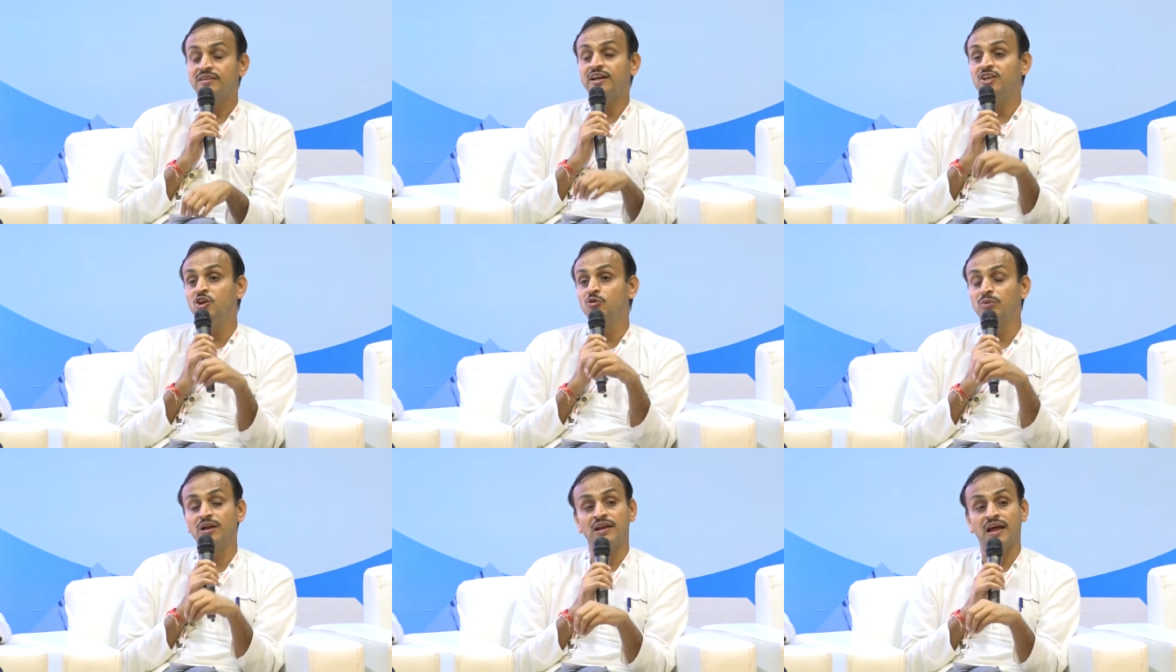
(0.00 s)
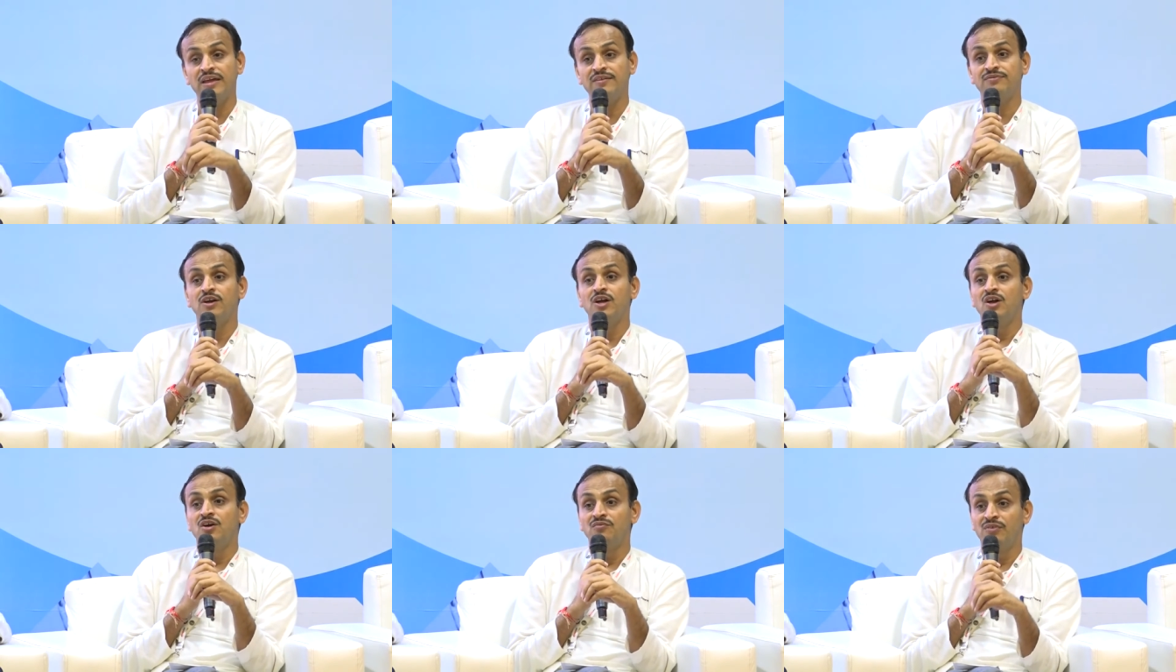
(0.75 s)
that human life
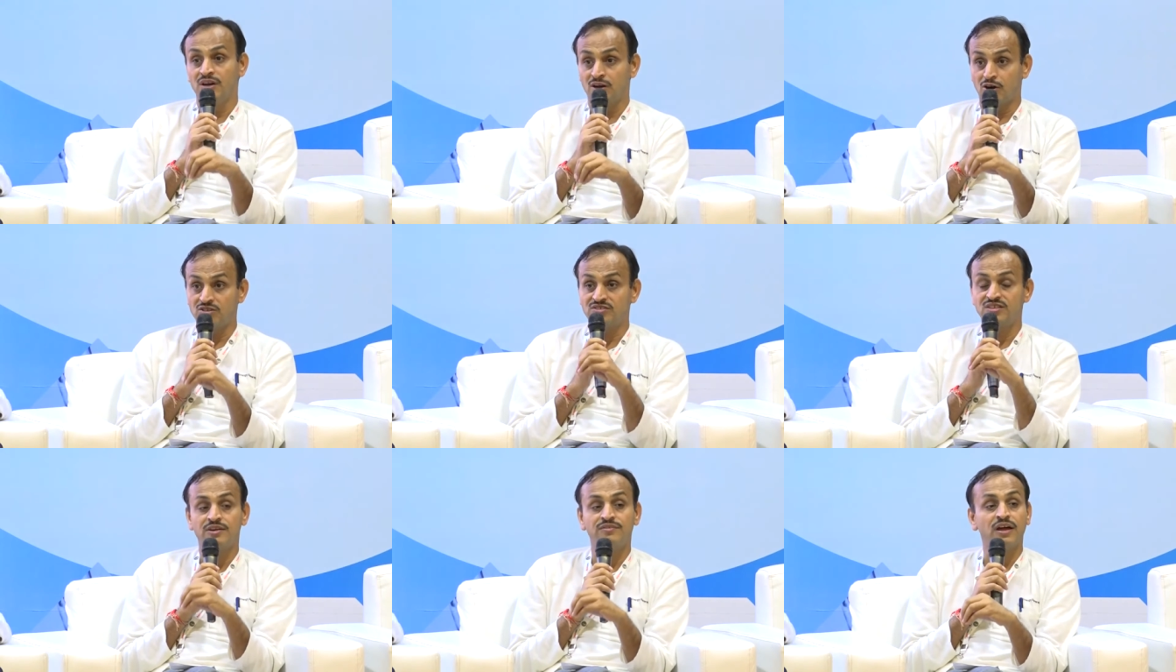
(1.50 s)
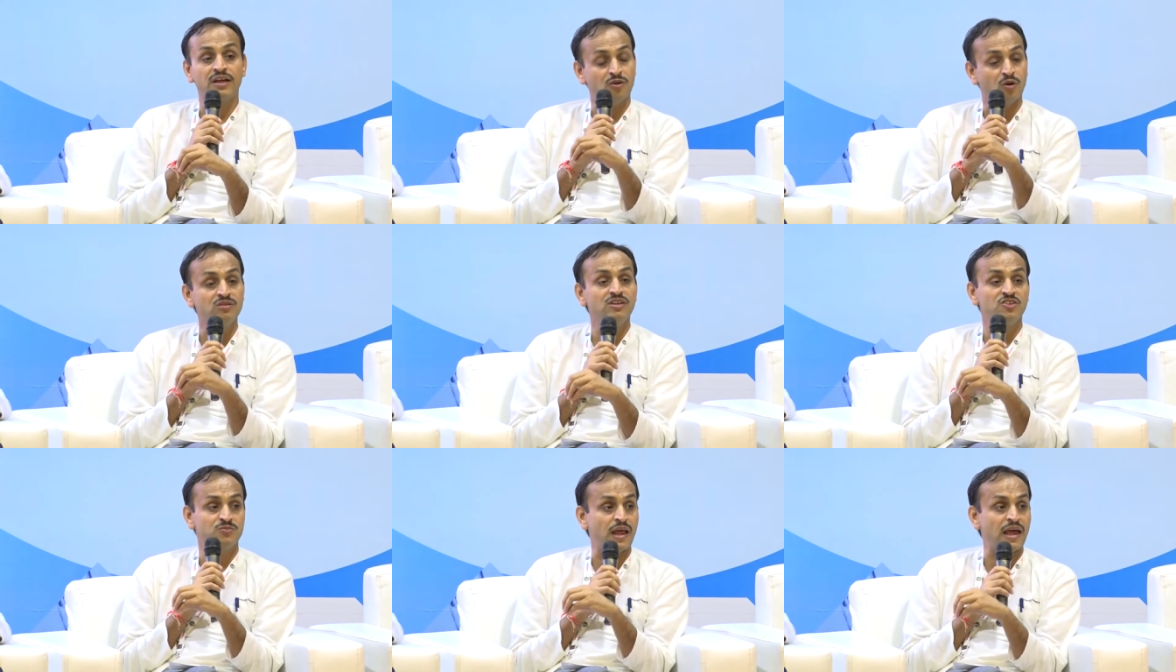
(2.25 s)
will not survive on
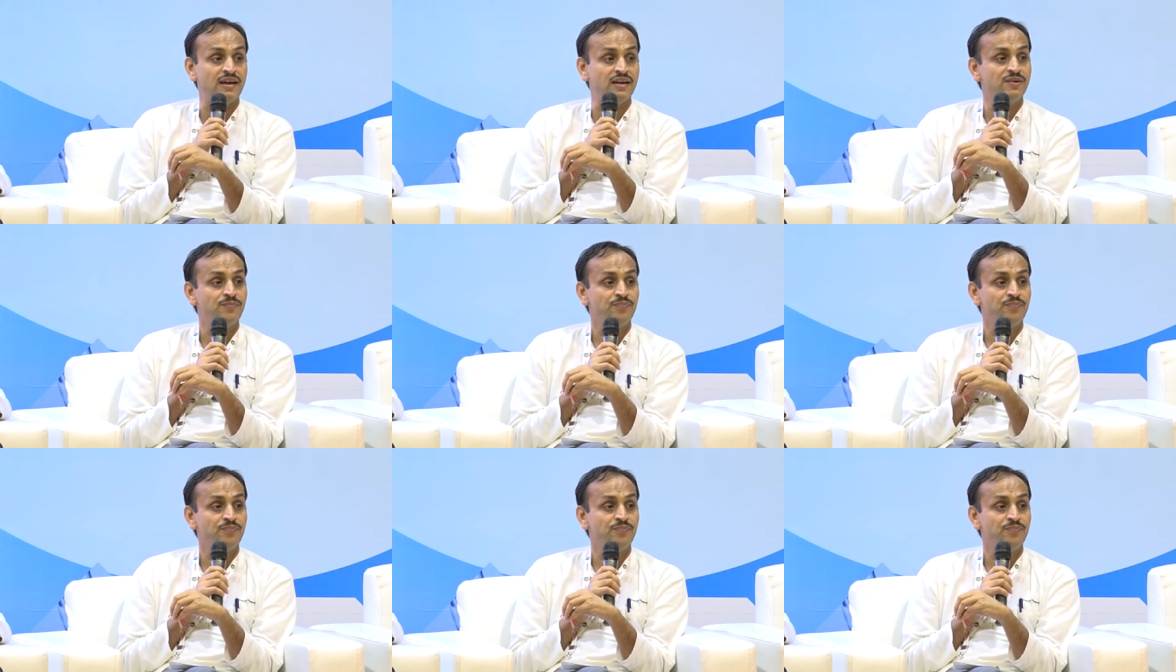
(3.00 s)
this planet.